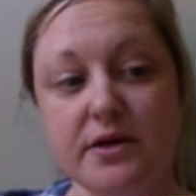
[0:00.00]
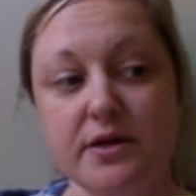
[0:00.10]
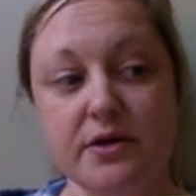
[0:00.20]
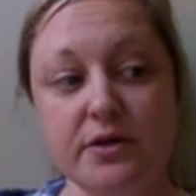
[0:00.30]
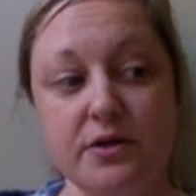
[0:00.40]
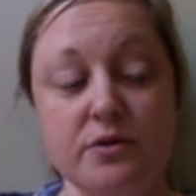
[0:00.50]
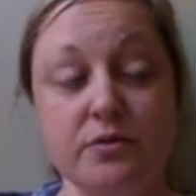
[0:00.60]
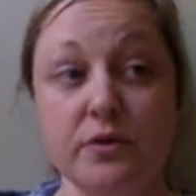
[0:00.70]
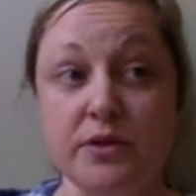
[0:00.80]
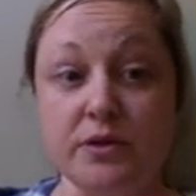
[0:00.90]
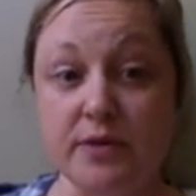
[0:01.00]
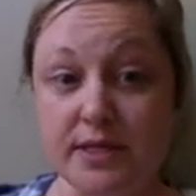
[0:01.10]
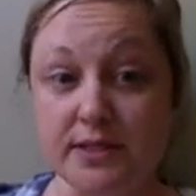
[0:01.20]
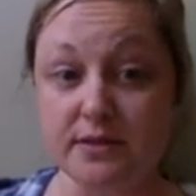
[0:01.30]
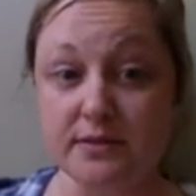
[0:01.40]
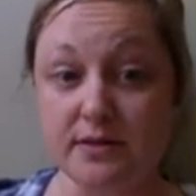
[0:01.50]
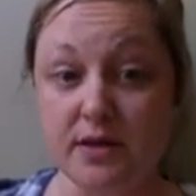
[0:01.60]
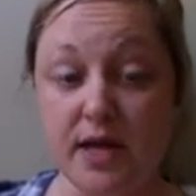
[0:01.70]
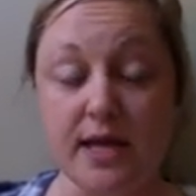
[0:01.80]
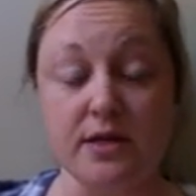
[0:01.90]
you will do this.
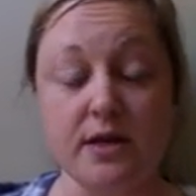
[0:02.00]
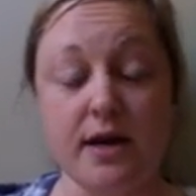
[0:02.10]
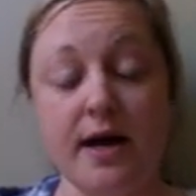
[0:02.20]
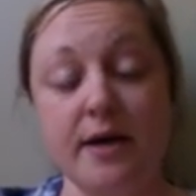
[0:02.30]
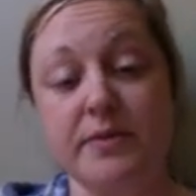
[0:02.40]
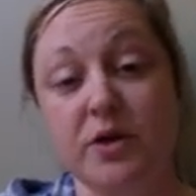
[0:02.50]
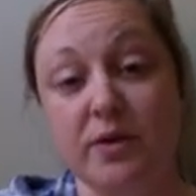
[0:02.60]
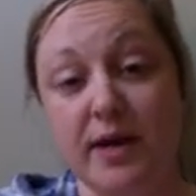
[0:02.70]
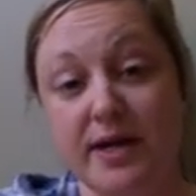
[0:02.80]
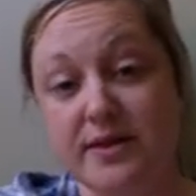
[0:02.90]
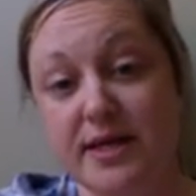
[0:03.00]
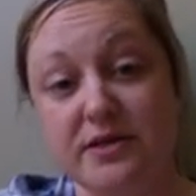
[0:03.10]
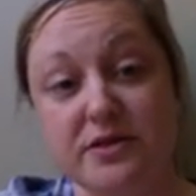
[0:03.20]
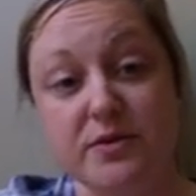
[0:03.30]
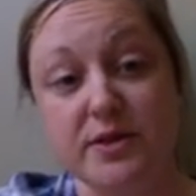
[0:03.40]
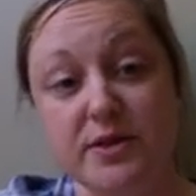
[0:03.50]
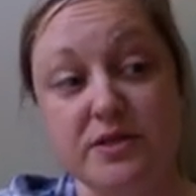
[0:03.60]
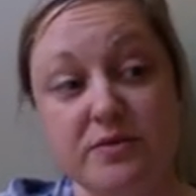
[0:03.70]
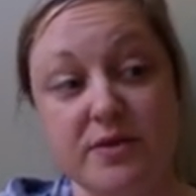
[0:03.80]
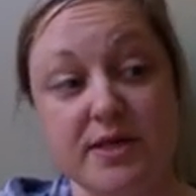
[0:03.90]
And the great thing is you can
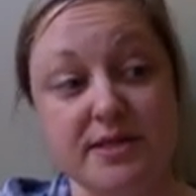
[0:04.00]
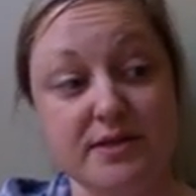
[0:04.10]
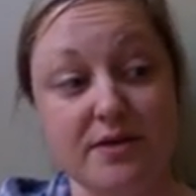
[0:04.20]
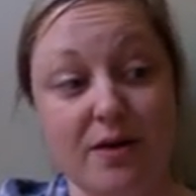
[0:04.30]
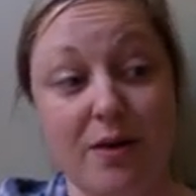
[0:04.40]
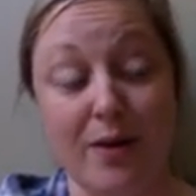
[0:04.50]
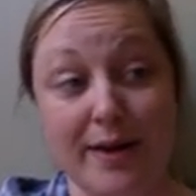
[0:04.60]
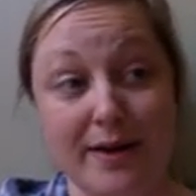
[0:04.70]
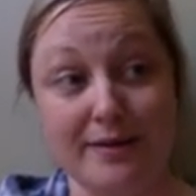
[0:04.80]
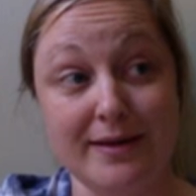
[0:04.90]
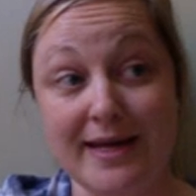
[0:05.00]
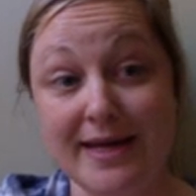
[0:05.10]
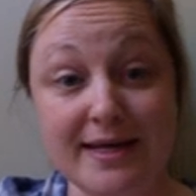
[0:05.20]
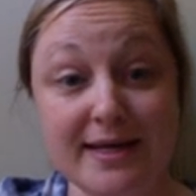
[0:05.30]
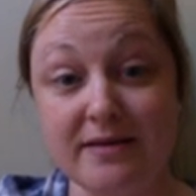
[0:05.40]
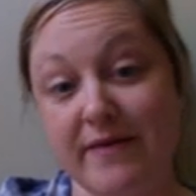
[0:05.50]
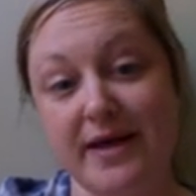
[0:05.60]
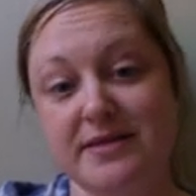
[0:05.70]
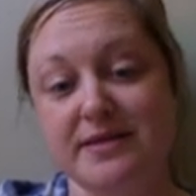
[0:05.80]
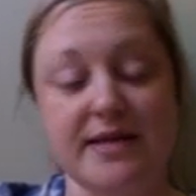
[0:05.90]
do this on any
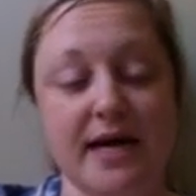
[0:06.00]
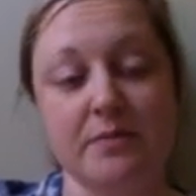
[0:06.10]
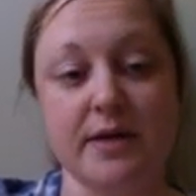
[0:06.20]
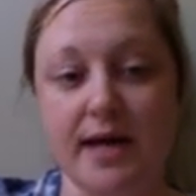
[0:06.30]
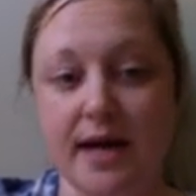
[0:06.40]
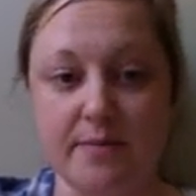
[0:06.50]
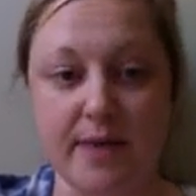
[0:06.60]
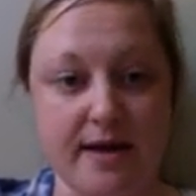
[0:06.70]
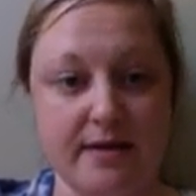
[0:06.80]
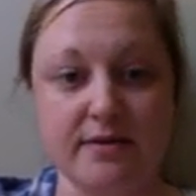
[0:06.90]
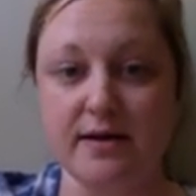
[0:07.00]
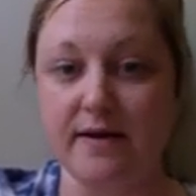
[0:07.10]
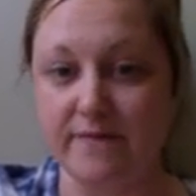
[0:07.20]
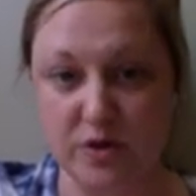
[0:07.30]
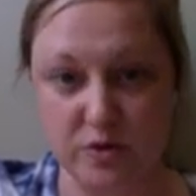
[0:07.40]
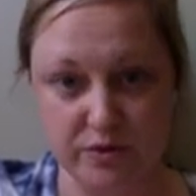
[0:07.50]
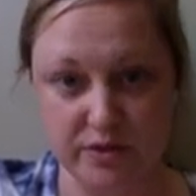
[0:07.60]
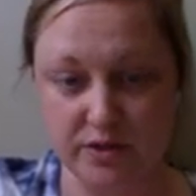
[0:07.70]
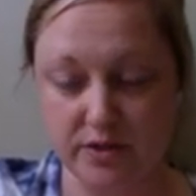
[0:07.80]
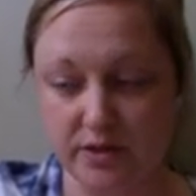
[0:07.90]
device, a tablet, iPad, a
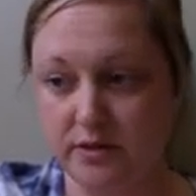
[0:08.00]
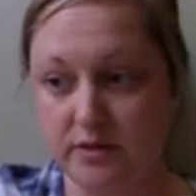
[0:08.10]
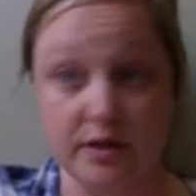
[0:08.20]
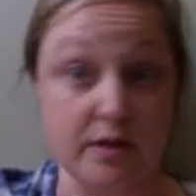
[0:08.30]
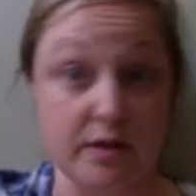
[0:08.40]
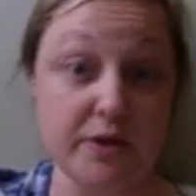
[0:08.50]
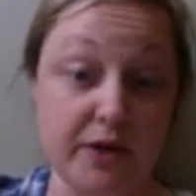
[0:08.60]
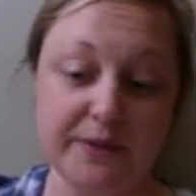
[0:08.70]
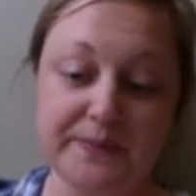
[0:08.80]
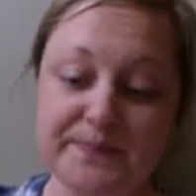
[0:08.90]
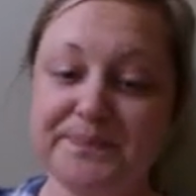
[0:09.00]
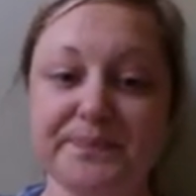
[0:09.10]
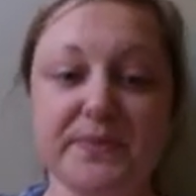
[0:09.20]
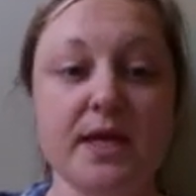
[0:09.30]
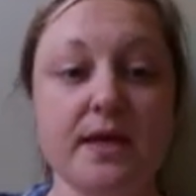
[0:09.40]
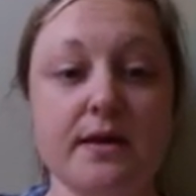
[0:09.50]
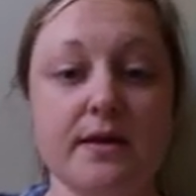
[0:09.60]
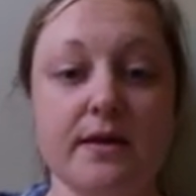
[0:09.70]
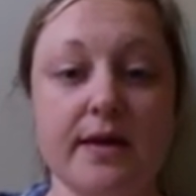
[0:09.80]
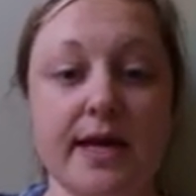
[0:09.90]
phone, a computer.
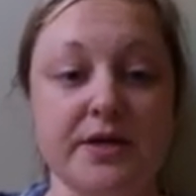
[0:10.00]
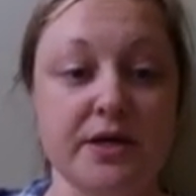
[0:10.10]
And you're going